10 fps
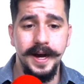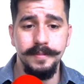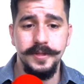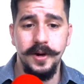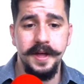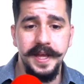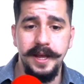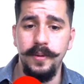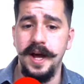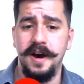So I think
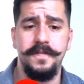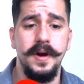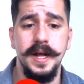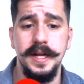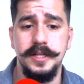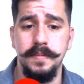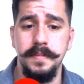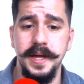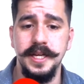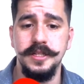he would offer a
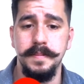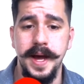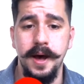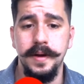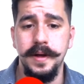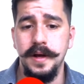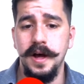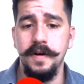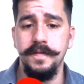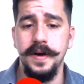tremendous amount
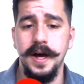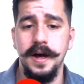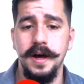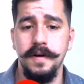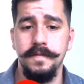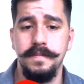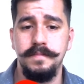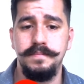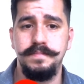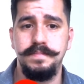of
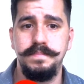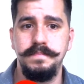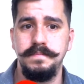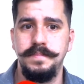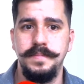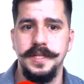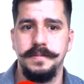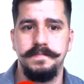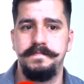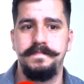
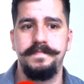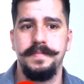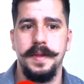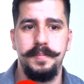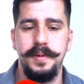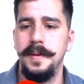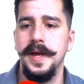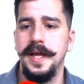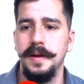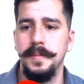just
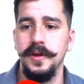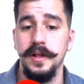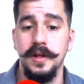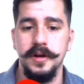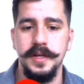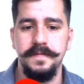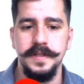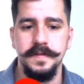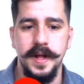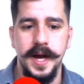playmaking ability along our
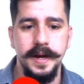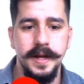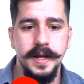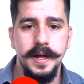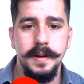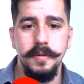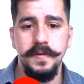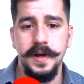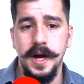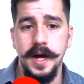defensive line.
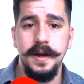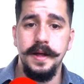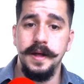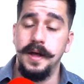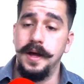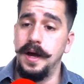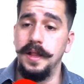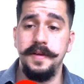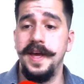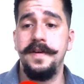Moving on,
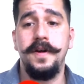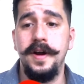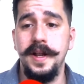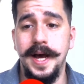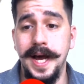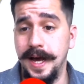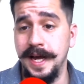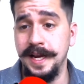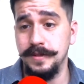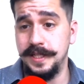Olivier Vernon,
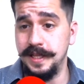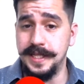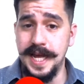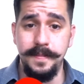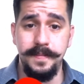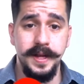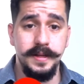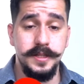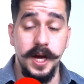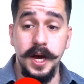I don't see this
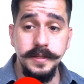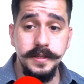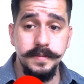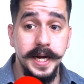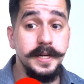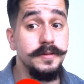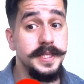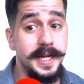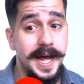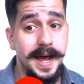happening to us, but I do
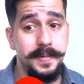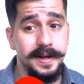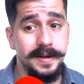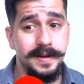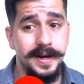see it happening.